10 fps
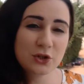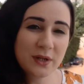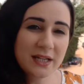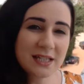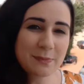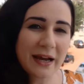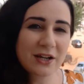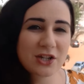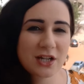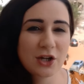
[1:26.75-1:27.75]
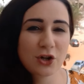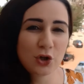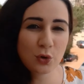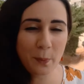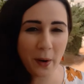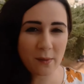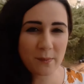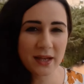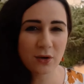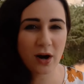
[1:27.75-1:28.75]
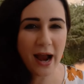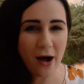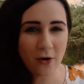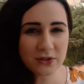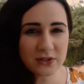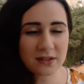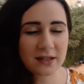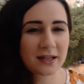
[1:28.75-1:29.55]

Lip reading: do an inspection at your new apartment or house,